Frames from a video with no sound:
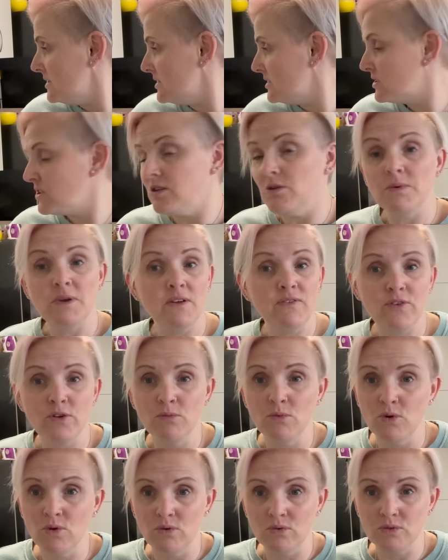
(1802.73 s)
So there'll be a few
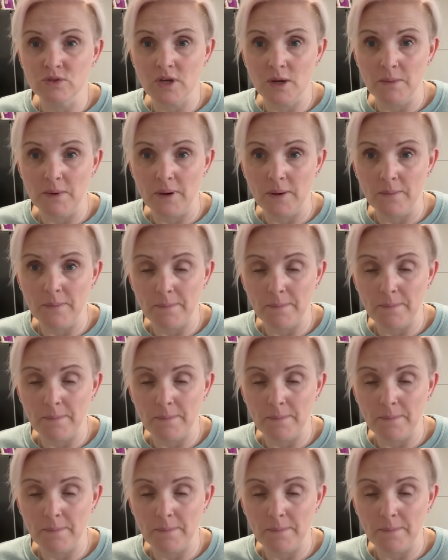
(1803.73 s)
more hauls coming up.